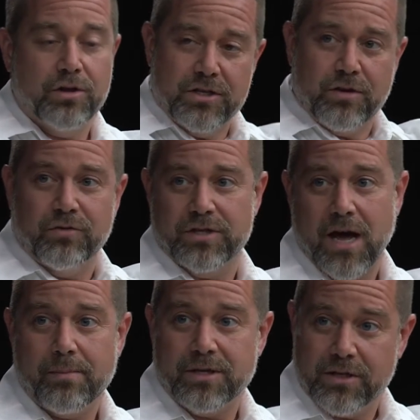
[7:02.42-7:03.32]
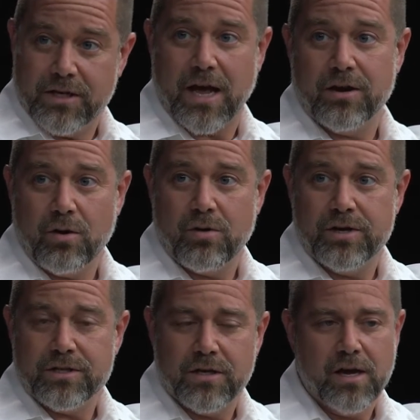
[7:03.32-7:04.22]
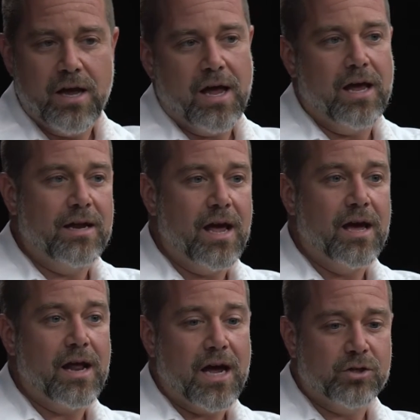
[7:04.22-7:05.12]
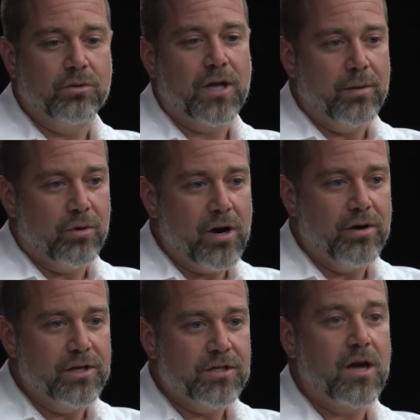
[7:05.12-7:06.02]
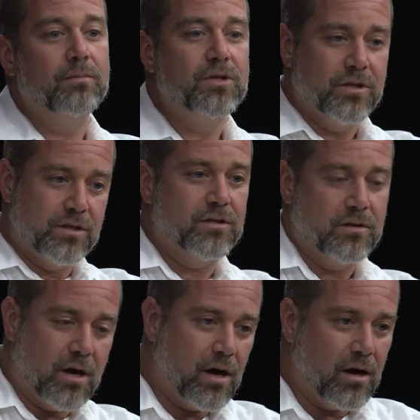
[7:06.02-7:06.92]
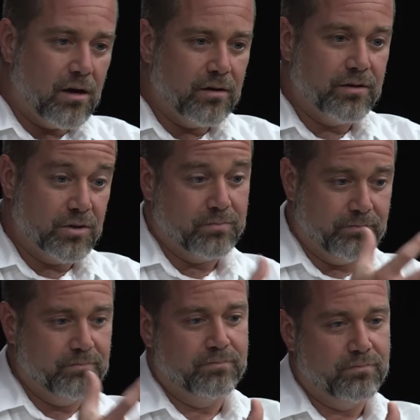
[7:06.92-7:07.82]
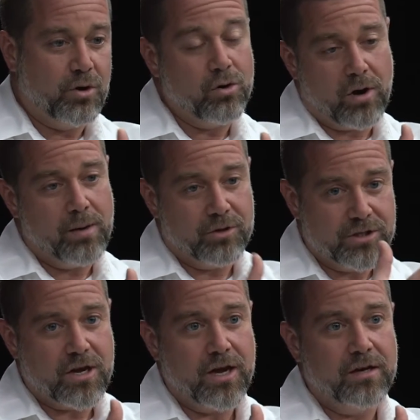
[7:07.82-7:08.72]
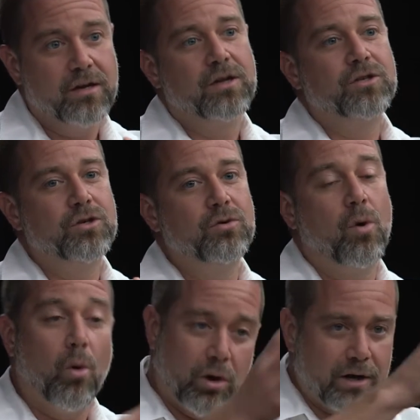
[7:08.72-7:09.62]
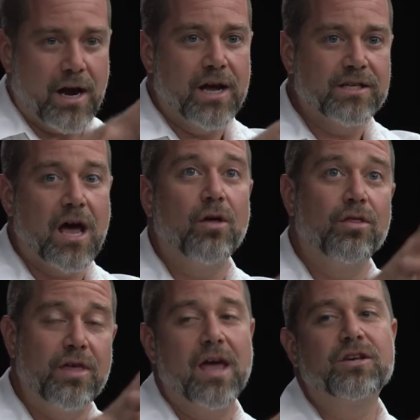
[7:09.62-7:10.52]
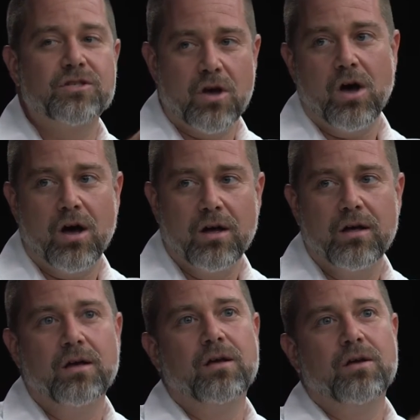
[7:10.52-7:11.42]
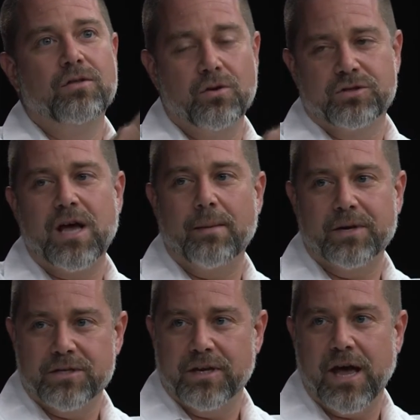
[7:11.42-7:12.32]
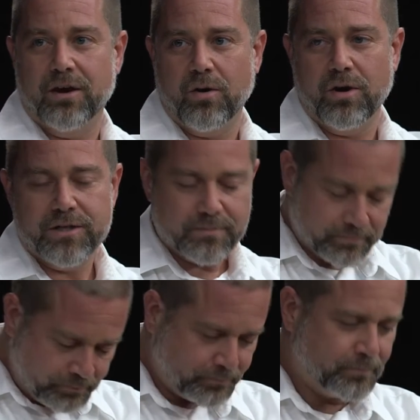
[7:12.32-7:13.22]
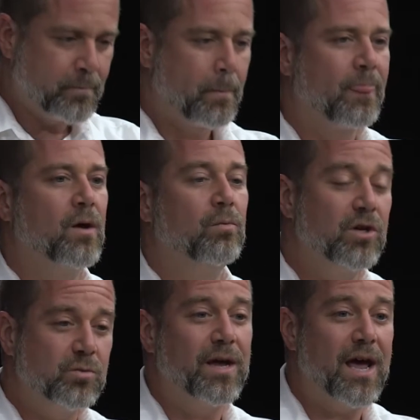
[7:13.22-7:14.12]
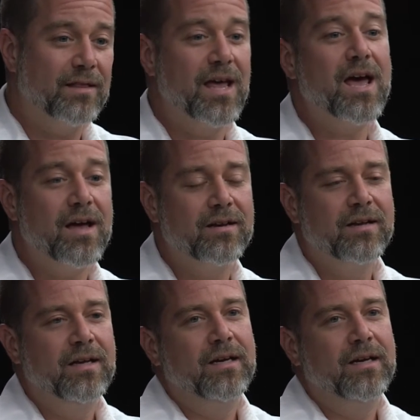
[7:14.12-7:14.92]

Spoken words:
all these different topics and categories, and had actual librarians come to this this program or site to organize how they saw those topics and categories. Once we had that